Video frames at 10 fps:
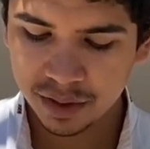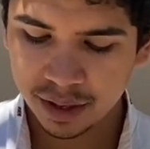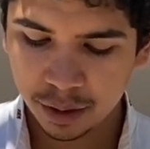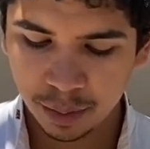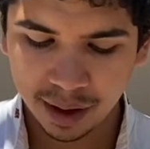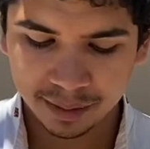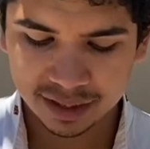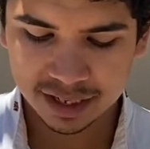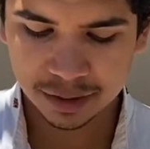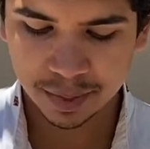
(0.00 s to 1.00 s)
He'll probably
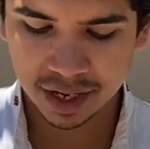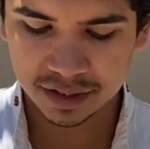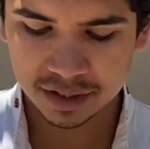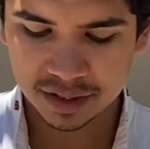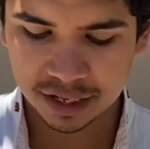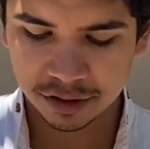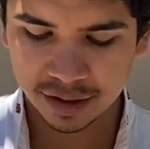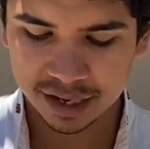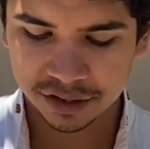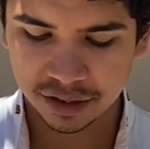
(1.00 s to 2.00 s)
disappear into Central
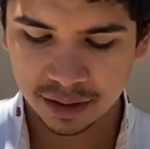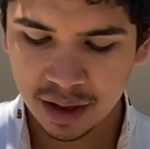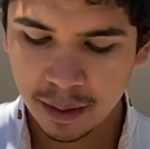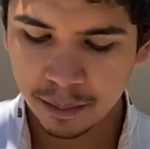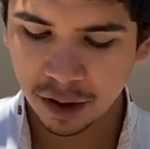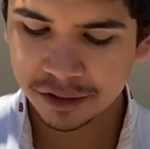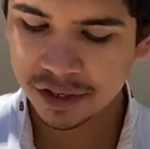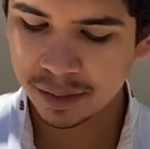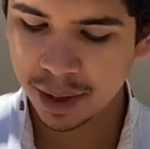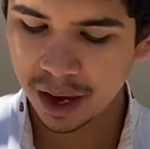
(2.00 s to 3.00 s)
Asia,
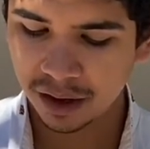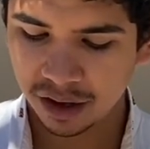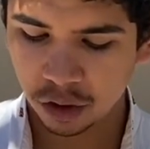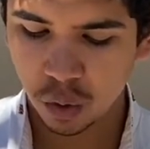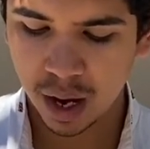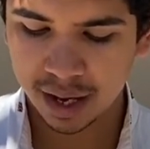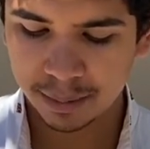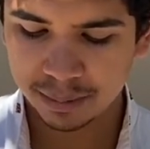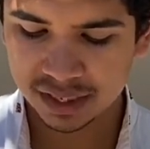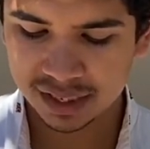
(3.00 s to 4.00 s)
marching about on a quiet
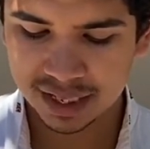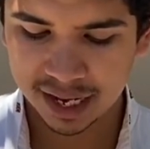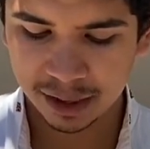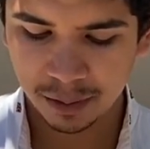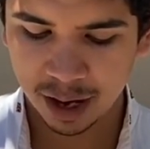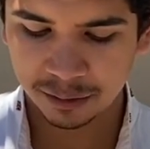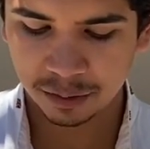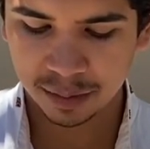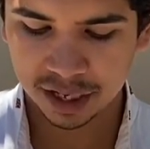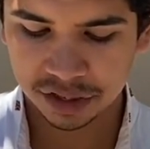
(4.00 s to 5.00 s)
but steady round
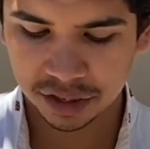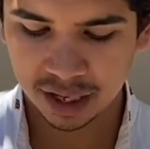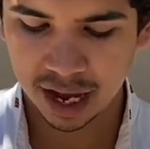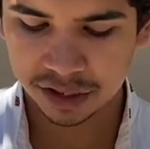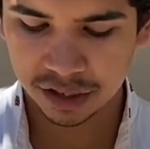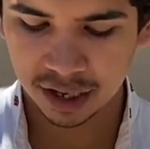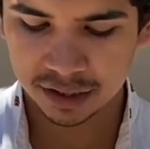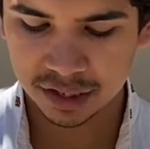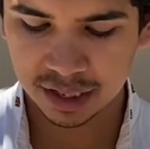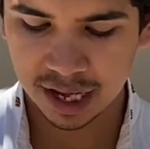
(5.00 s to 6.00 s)
from Kashgar
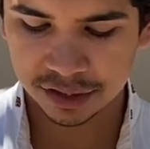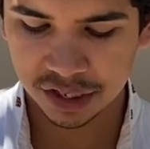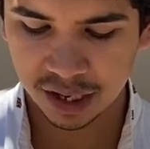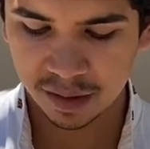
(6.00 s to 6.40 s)
to Lanchao